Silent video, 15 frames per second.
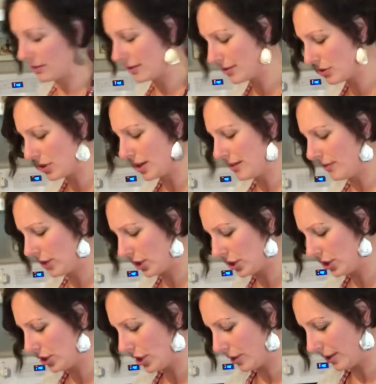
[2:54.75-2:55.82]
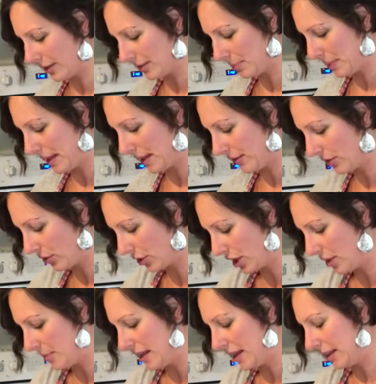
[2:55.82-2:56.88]
They're not even going to notice because they're going
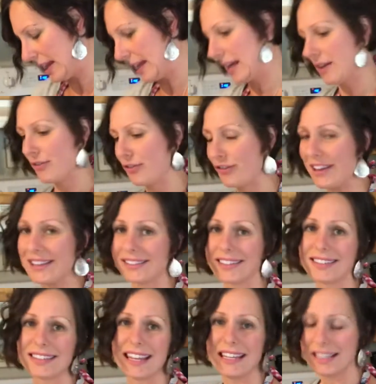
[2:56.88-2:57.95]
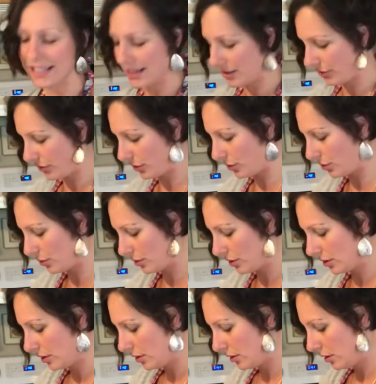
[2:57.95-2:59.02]
to be like faces into the food.
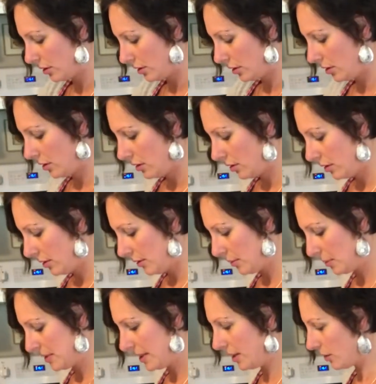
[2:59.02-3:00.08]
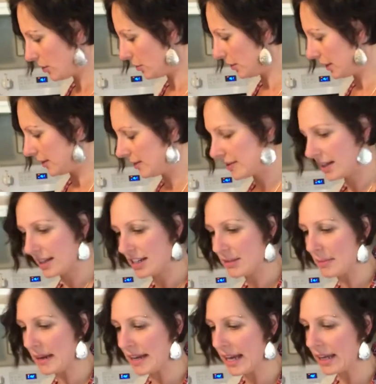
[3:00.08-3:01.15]
These potatoes are really sticking to
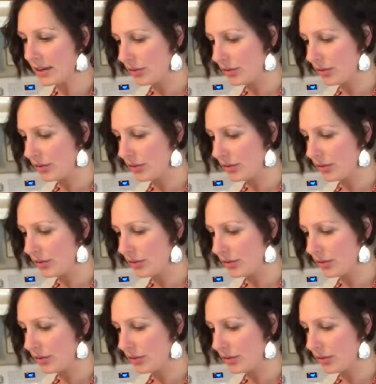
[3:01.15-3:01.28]
my knife.